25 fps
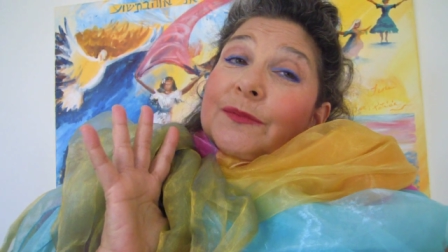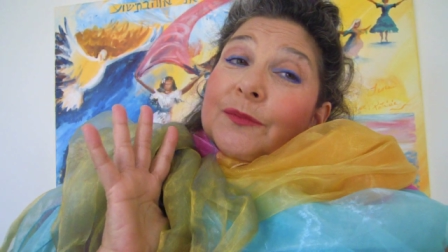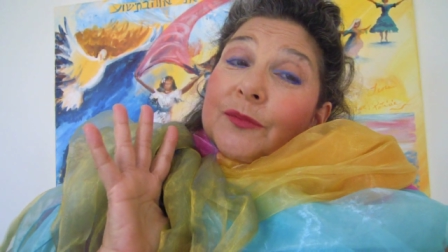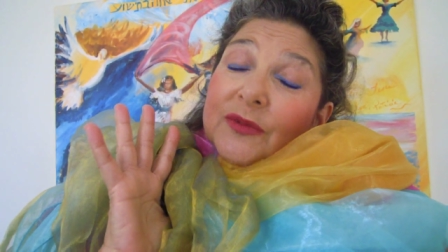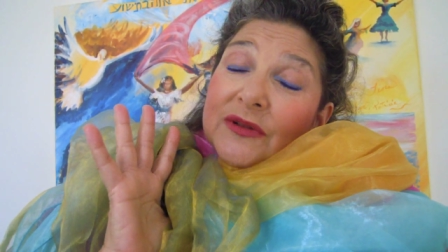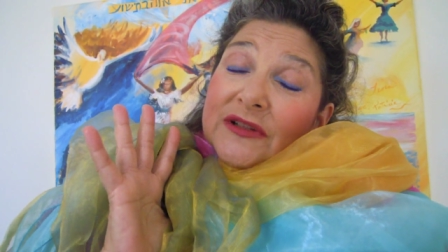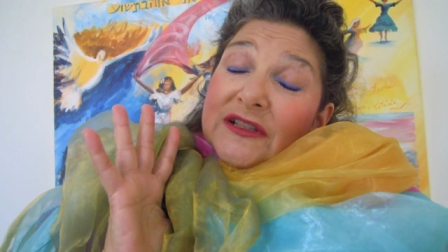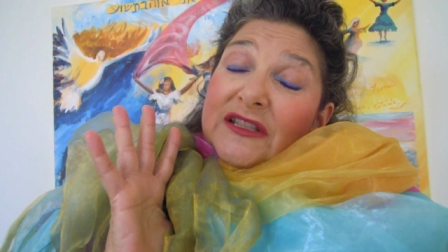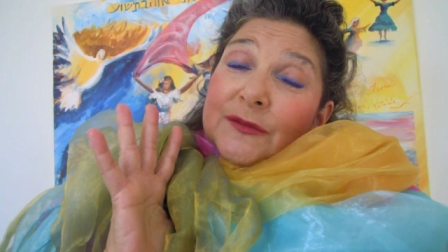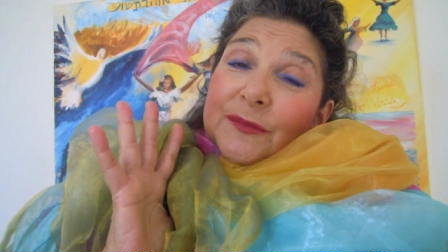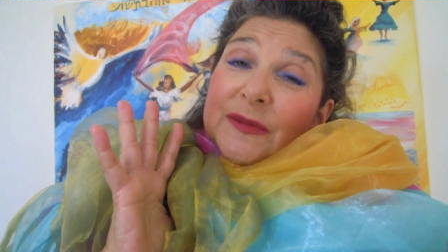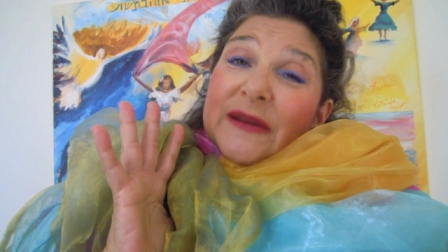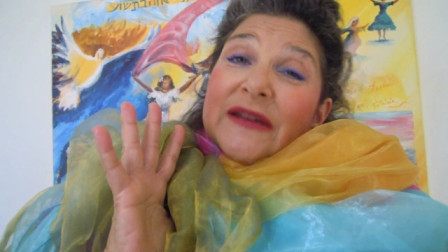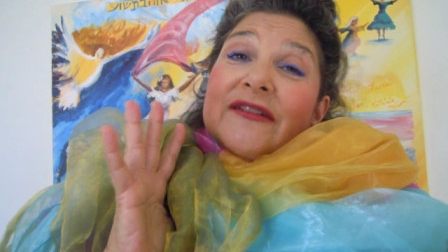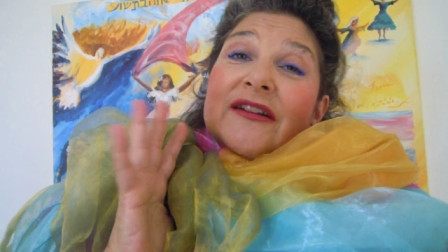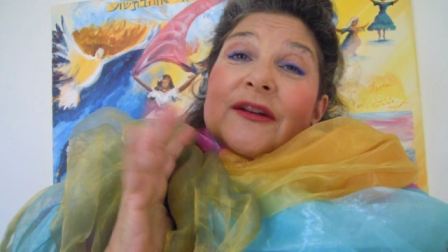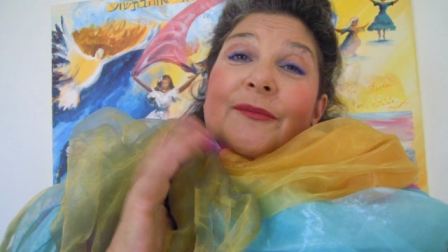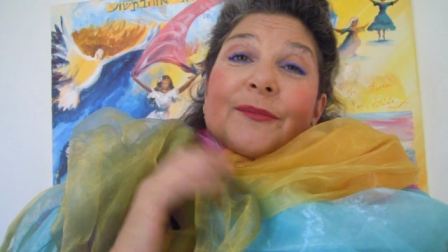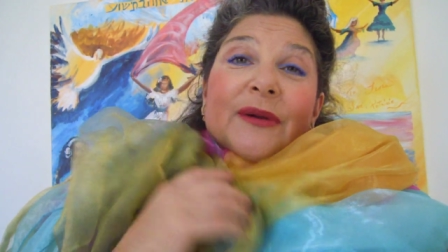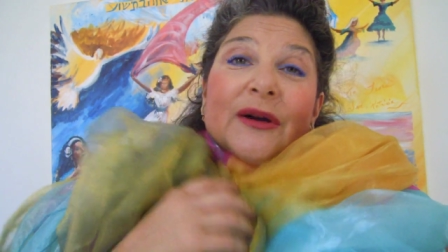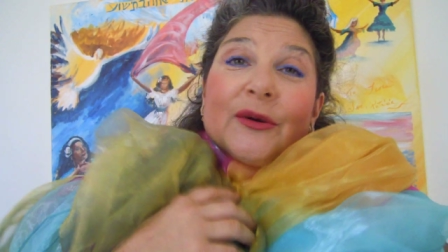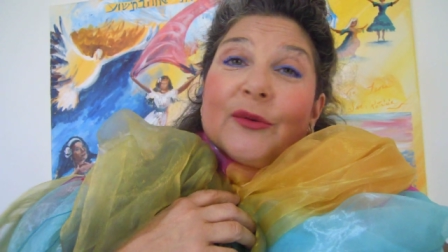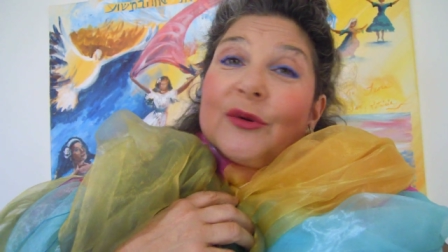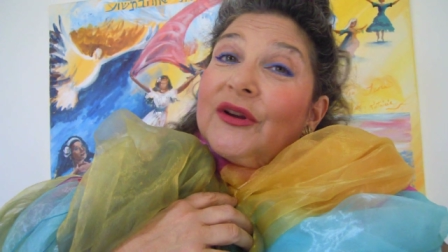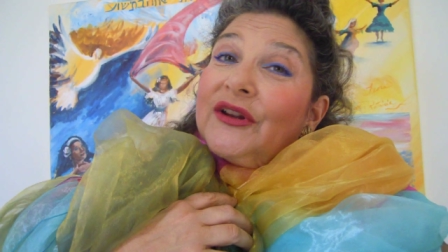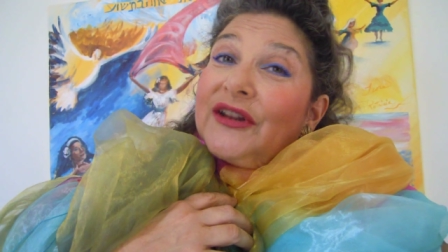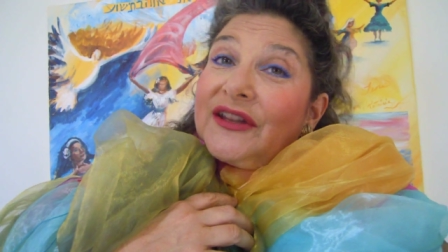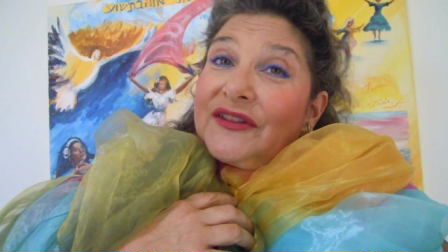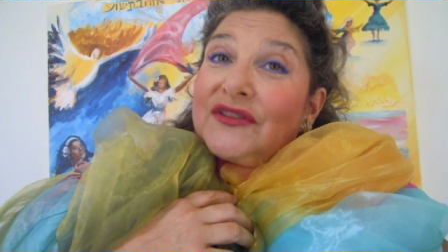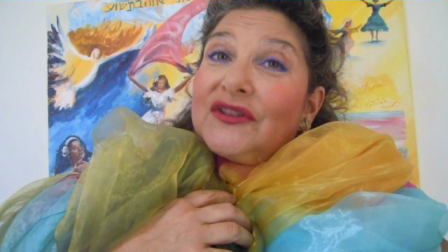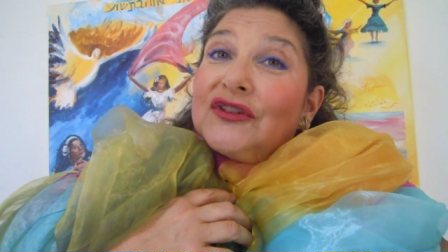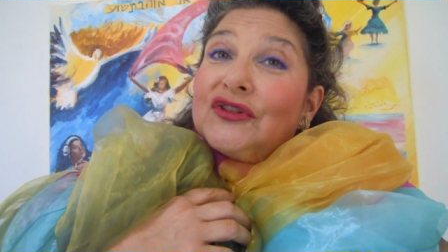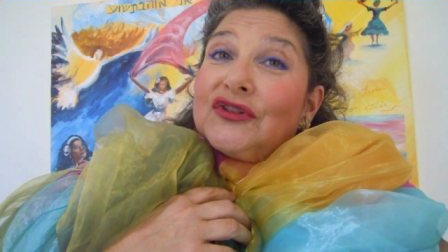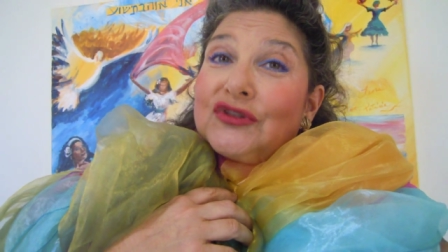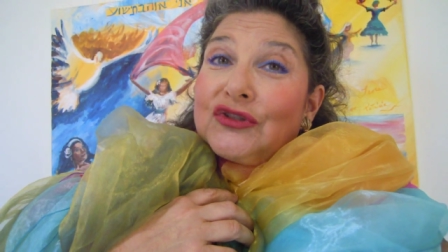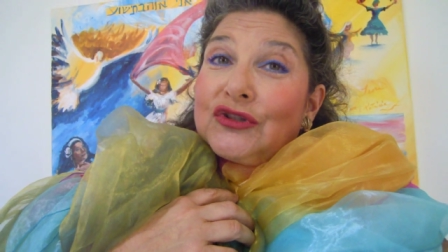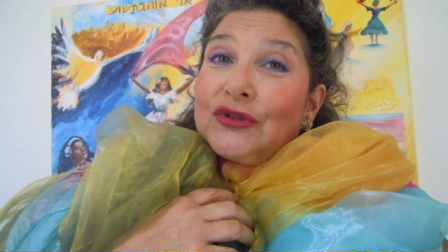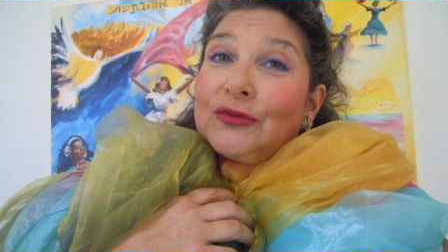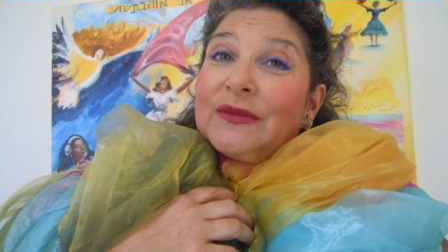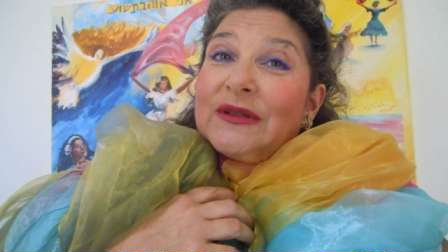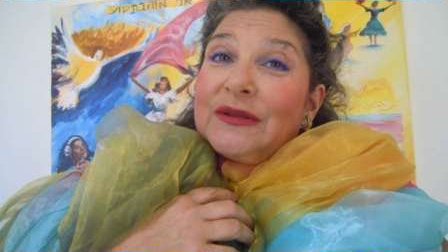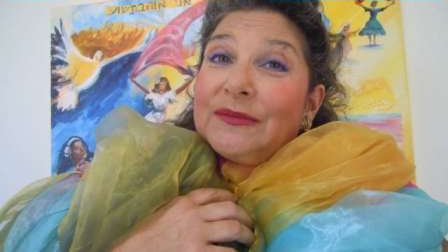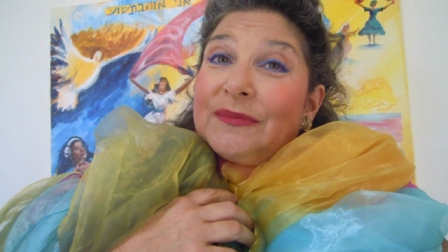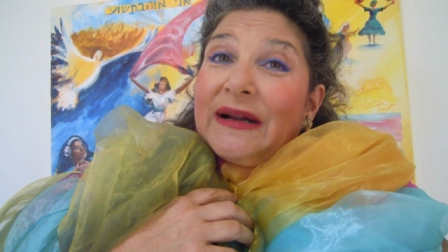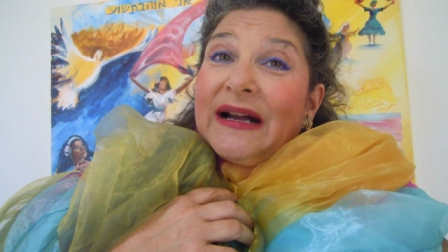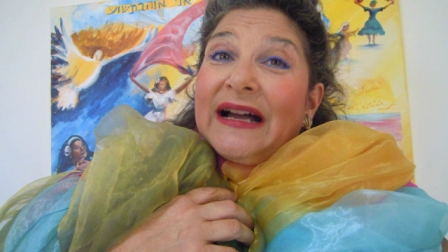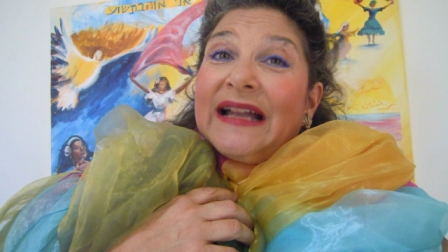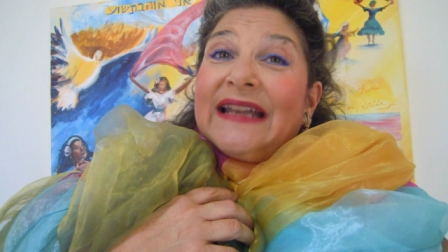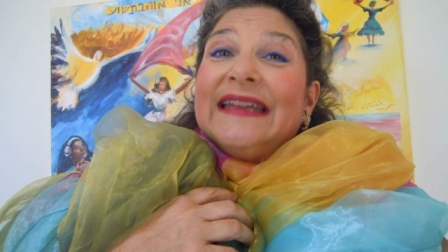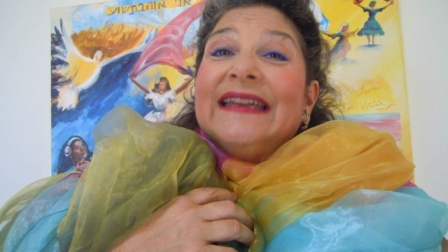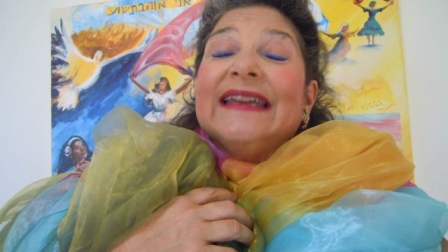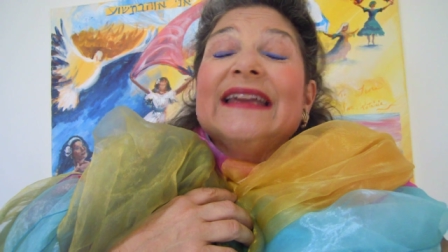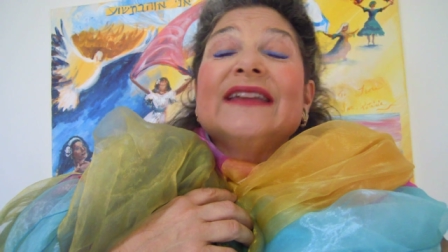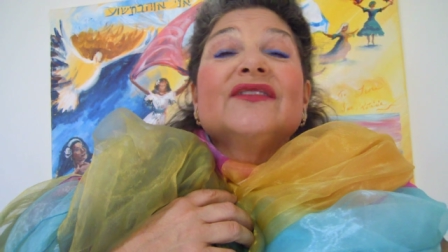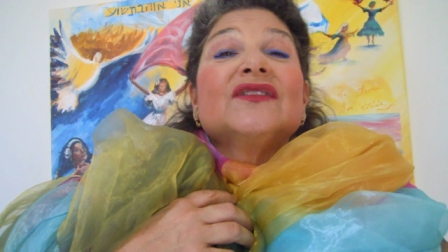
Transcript: we're spirit, but we're in this human body,